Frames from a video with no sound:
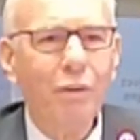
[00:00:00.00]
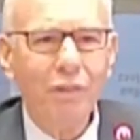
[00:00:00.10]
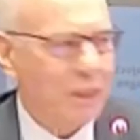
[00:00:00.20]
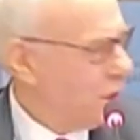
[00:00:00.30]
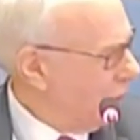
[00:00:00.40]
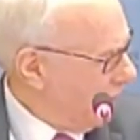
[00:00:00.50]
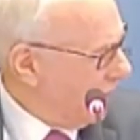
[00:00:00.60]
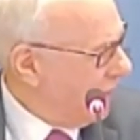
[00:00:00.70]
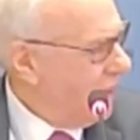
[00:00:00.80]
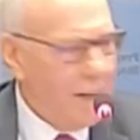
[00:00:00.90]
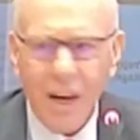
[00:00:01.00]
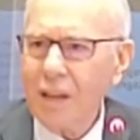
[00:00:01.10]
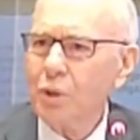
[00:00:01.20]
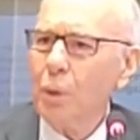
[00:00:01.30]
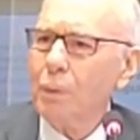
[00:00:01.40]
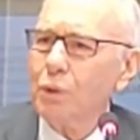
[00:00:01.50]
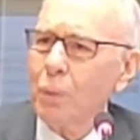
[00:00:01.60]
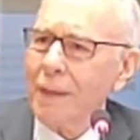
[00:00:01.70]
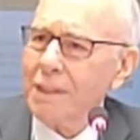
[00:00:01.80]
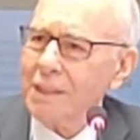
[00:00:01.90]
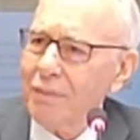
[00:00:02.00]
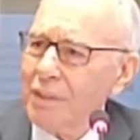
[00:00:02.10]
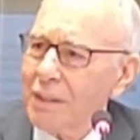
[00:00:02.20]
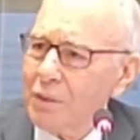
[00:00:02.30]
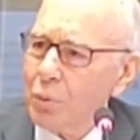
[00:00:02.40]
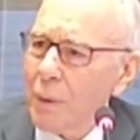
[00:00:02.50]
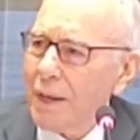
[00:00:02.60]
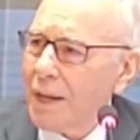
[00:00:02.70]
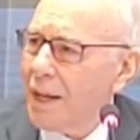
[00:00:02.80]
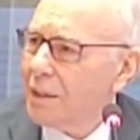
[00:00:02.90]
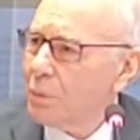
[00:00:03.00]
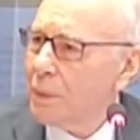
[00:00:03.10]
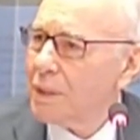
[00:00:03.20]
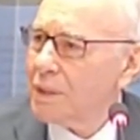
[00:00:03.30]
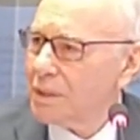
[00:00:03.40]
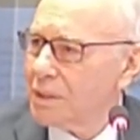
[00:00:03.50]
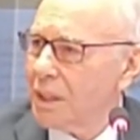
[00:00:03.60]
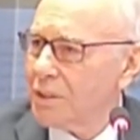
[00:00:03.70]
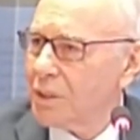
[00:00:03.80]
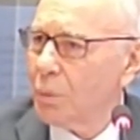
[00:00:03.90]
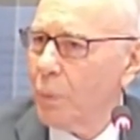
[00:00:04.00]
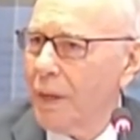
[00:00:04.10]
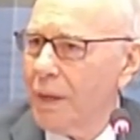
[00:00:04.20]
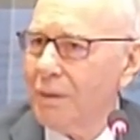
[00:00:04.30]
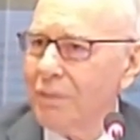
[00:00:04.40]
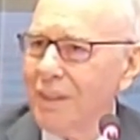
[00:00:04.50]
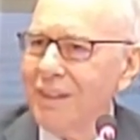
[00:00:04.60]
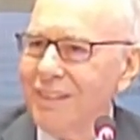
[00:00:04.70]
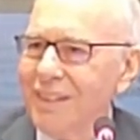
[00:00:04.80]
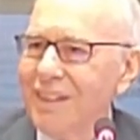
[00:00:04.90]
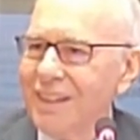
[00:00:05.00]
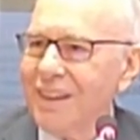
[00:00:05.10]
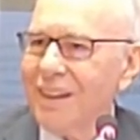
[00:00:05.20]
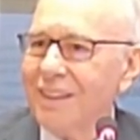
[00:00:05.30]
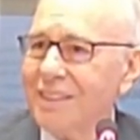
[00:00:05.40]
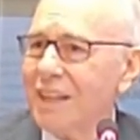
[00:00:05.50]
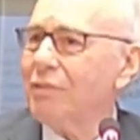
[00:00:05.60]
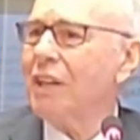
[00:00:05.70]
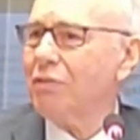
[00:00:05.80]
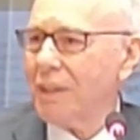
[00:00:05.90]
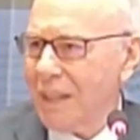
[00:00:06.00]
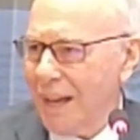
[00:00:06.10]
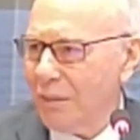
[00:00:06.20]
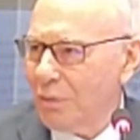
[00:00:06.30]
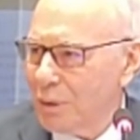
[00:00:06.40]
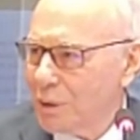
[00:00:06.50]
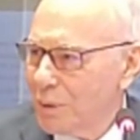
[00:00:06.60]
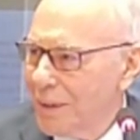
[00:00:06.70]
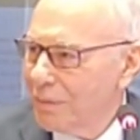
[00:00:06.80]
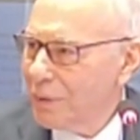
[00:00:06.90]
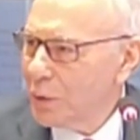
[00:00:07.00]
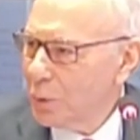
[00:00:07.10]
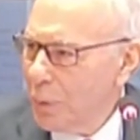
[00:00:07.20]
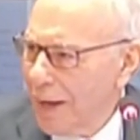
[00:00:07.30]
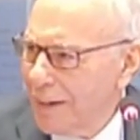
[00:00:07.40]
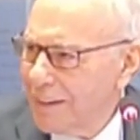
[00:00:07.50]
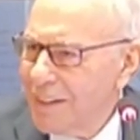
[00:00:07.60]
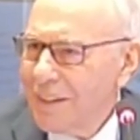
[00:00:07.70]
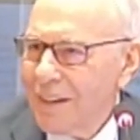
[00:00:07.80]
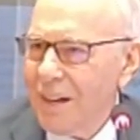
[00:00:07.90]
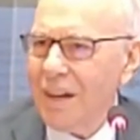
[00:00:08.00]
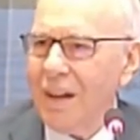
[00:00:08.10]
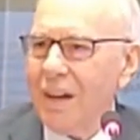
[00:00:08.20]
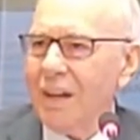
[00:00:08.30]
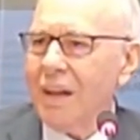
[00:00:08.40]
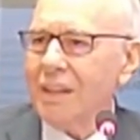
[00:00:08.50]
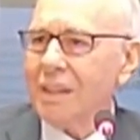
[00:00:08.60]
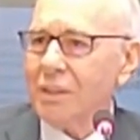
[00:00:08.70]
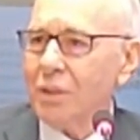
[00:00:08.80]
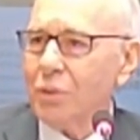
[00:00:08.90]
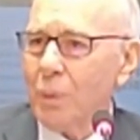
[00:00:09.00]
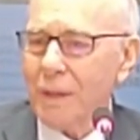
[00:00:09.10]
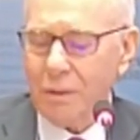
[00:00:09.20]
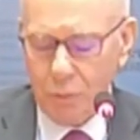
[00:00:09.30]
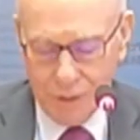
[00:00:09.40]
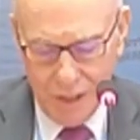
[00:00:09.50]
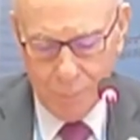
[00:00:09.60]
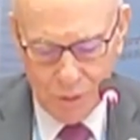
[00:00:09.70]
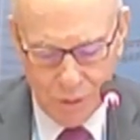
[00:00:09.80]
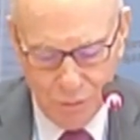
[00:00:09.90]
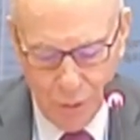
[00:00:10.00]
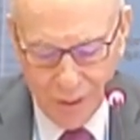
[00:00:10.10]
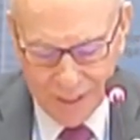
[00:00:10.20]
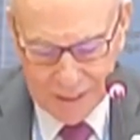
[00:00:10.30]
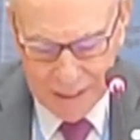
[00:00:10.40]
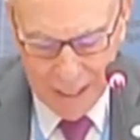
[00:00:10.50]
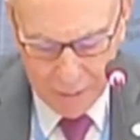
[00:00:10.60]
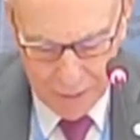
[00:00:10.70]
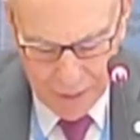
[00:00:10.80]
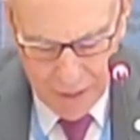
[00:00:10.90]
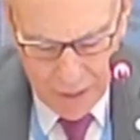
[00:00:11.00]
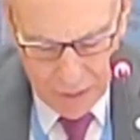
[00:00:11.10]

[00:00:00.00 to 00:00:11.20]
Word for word: provisionally, October 27th and 28th, which is just the week of the 75th anniversary of the UN uh, uh, on the 20th, which happens to fall on a Saturday,